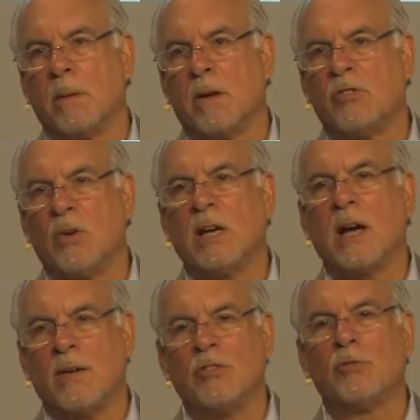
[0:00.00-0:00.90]
So he
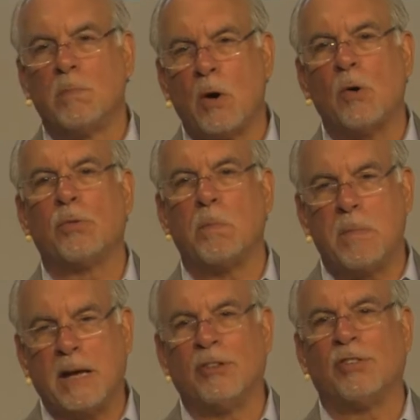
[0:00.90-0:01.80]
covers both
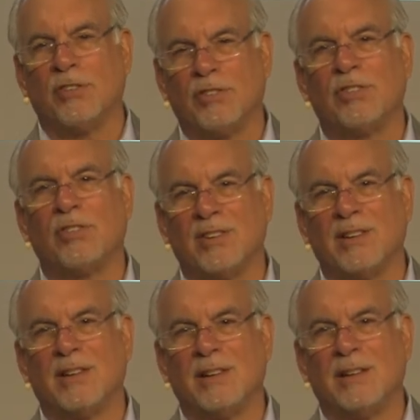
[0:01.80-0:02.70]
bases
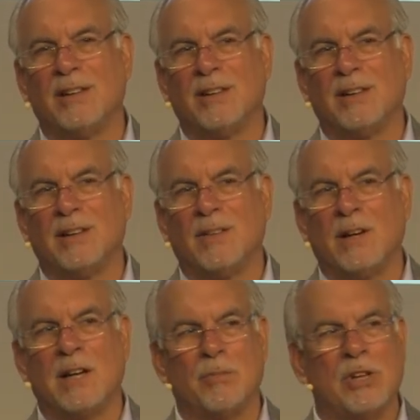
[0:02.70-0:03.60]
when
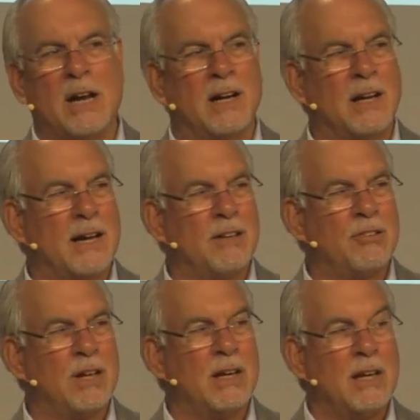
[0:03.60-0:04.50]
he comes out of the lion's
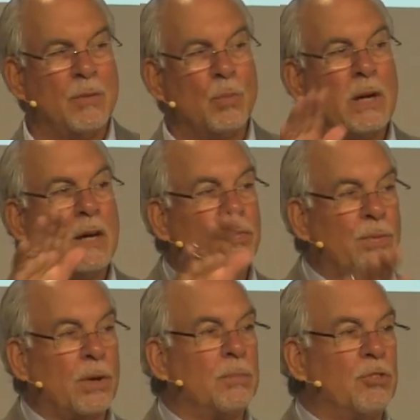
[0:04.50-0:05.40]
den. He
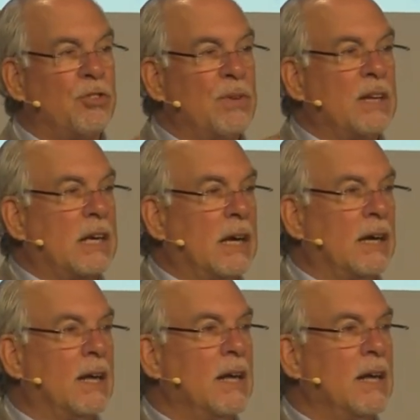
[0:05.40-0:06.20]
reaffirms to the king